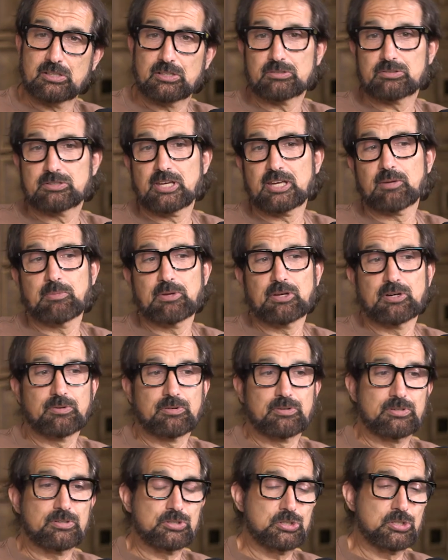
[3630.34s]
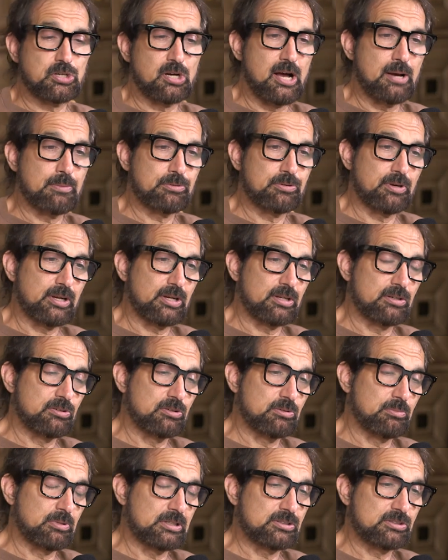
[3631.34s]
Take me over to the shop so I can
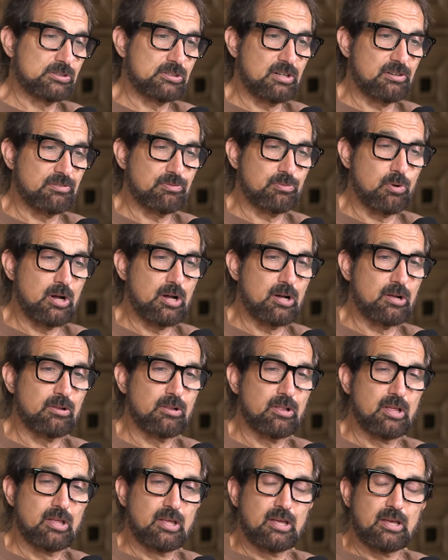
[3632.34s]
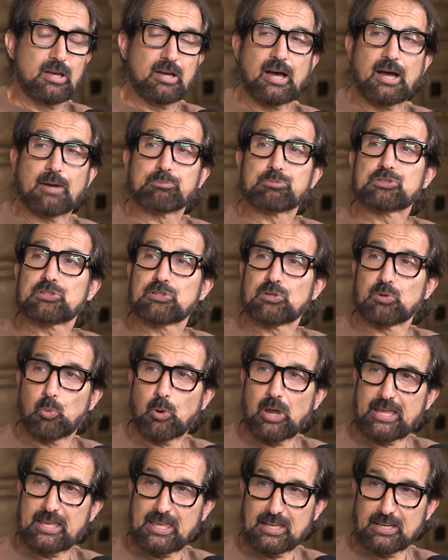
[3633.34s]
do my stuff while I'm still
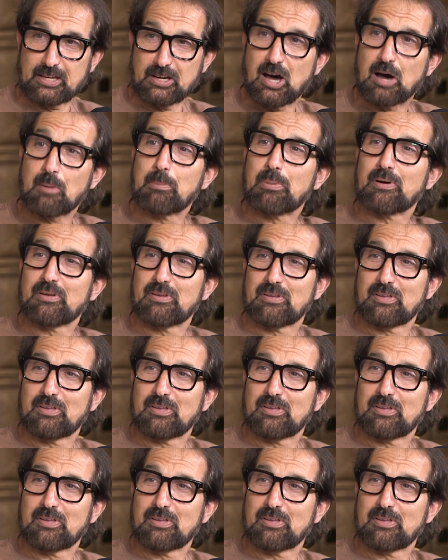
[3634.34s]
waking up.